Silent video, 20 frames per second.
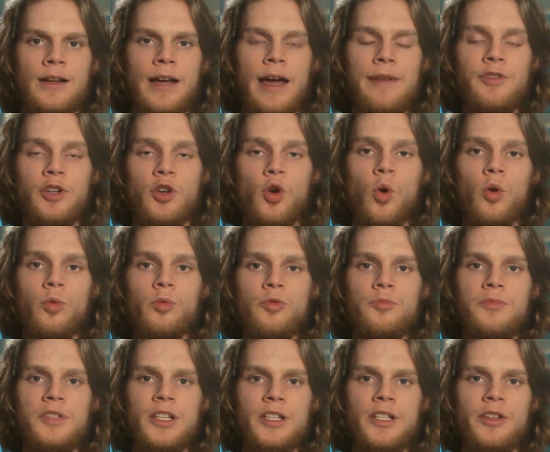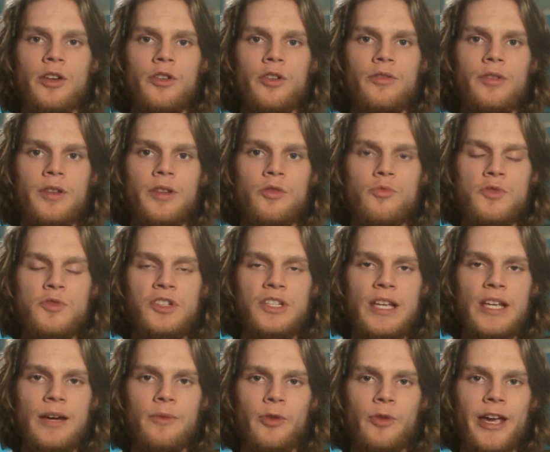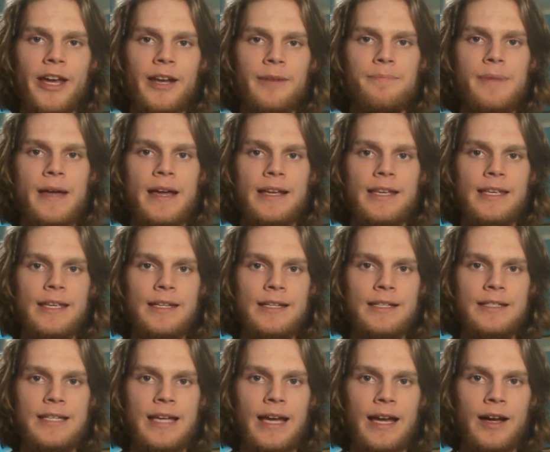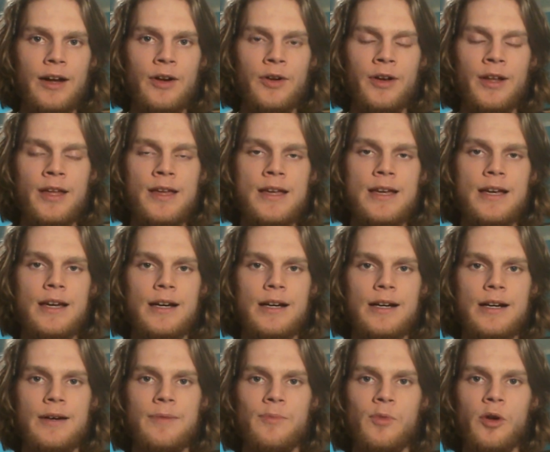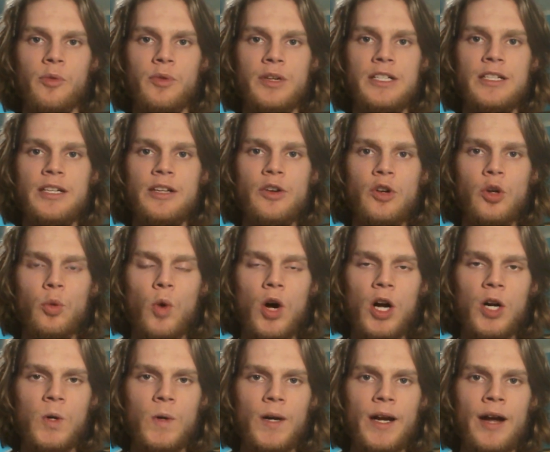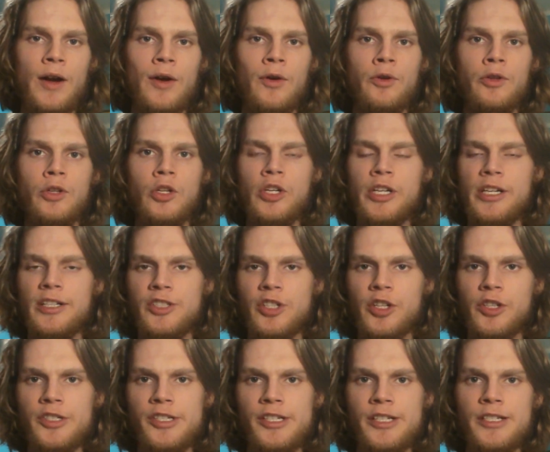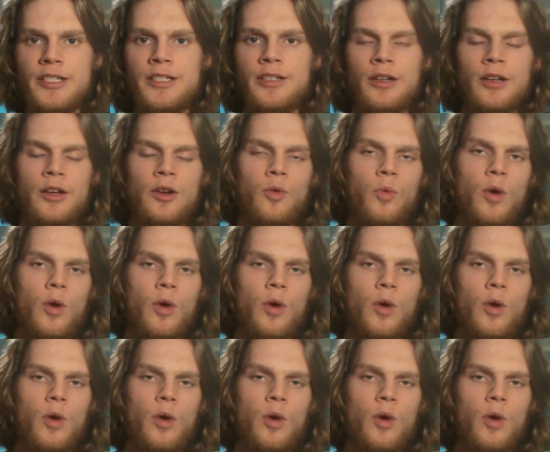After courtroom 600 in the museum, we headed back into town where we continued to walk around, look at churches,